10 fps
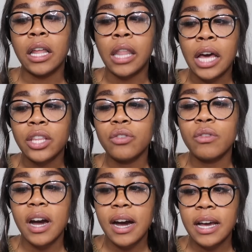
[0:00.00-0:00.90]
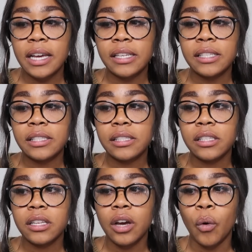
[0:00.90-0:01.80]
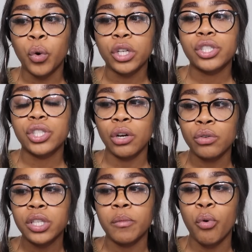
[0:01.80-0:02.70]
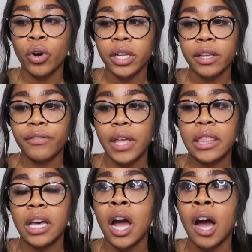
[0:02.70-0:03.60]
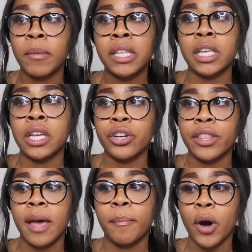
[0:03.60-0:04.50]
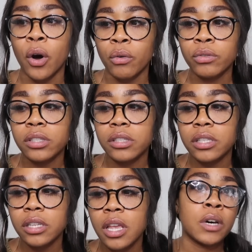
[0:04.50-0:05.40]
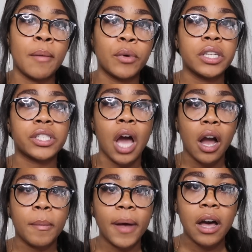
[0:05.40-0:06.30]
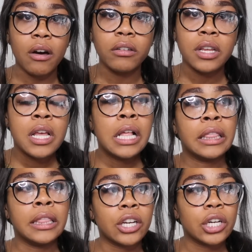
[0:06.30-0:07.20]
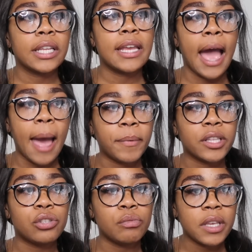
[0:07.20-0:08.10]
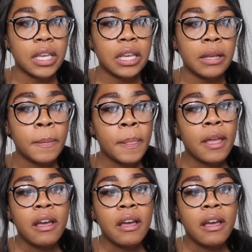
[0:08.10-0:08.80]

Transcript: a lot of you guys were so supportive in the comments under that post. What I'm going to talk about literally happened to me